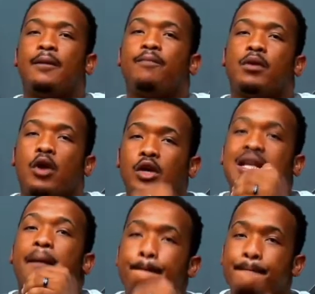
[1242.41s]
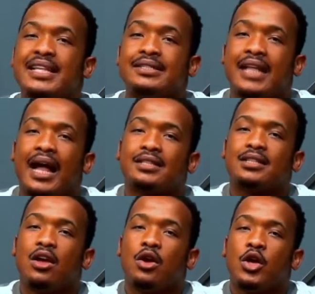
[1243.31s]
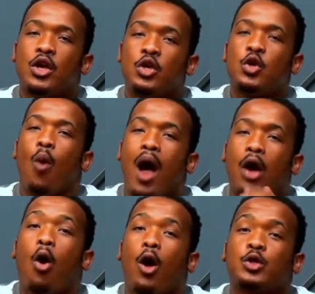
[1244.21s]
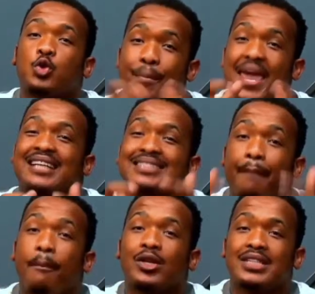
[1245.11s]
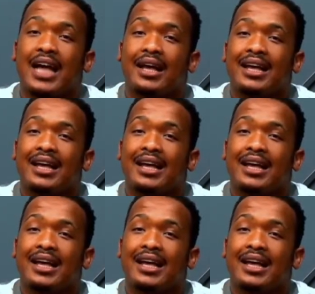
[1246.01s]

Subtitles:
Because it means that you are called to be a supporter